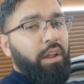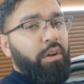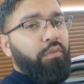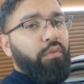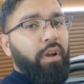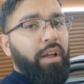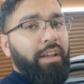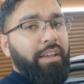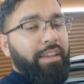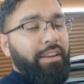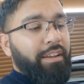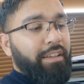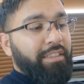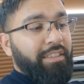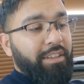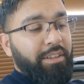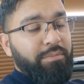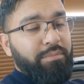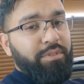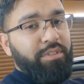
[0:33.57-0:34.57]
love working on
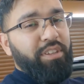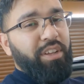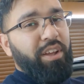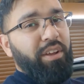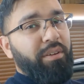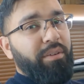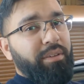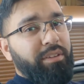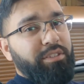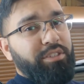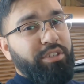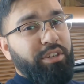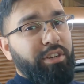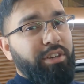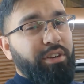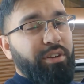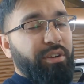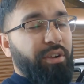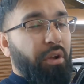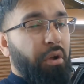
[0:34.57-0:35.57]
them, so it
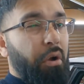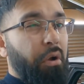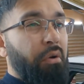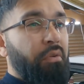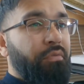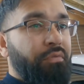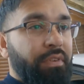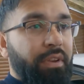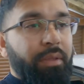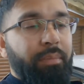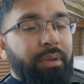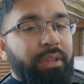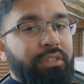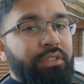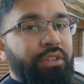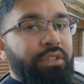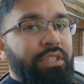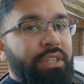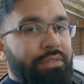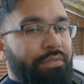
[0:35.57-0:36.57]
shouldn't hopefully be
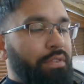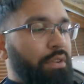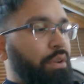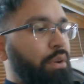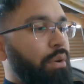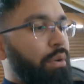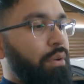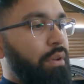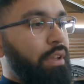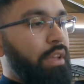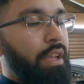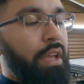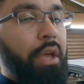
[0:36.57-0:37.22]
too difficult.